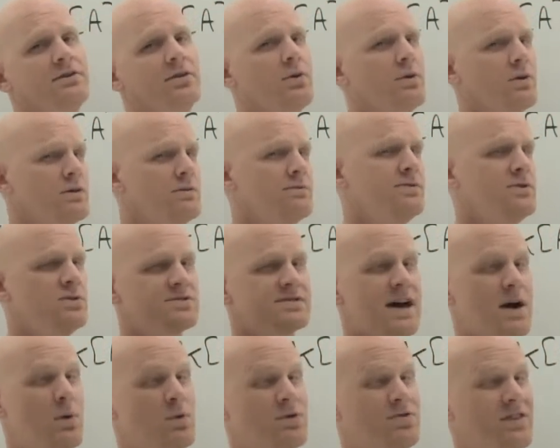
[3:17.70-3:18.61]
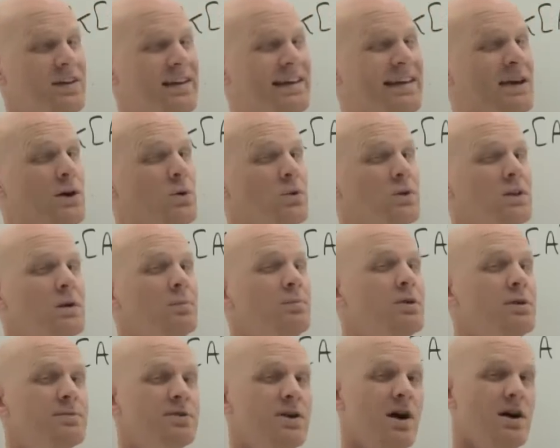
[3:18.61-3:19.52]
Don't confuse that with the
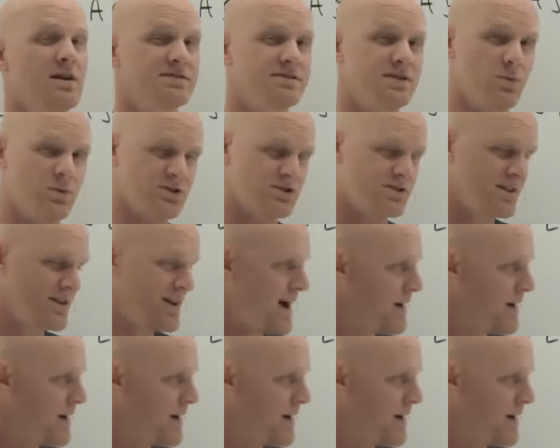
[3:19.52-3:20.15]
equilibrium constant, which is a